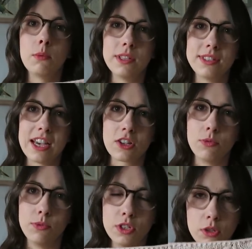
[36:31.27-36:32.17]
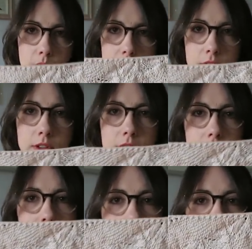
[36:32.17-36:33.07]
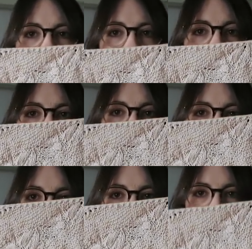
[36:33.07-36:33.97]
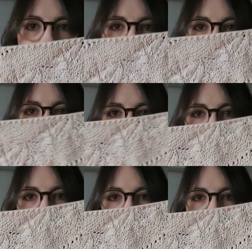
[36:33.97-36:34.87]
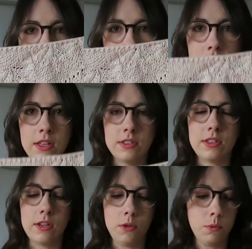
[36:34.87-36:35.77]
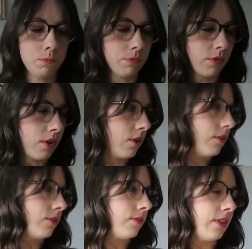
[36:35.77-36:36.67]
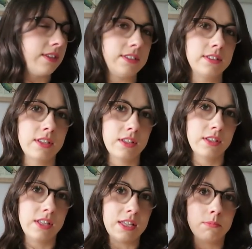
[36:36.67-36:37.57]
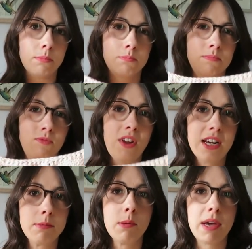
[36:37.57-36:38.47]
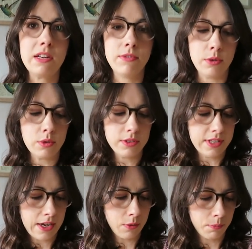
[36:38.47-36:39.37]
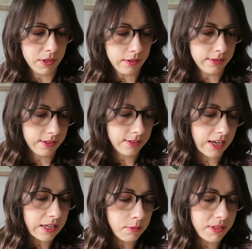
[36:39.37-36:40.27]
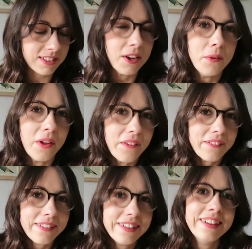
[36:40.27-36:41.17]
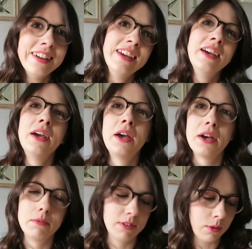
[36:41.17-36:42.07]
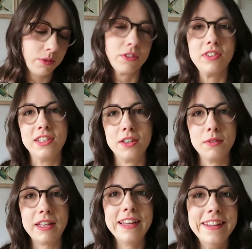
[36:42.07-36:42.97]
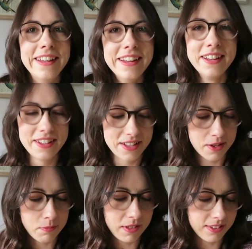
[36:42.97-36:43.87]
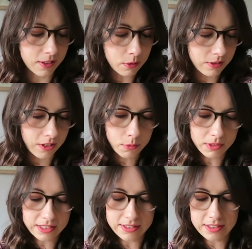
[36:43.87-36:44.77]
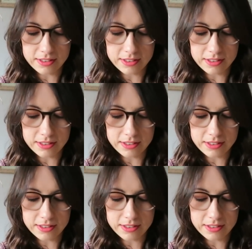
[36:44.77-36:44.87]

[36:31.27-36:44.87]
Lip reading: in one section for too long, and it sort of keeps it interesting. So this is really my main focus now, because it's taken me so long. I'm so sorry, Tony. I've been so slow with this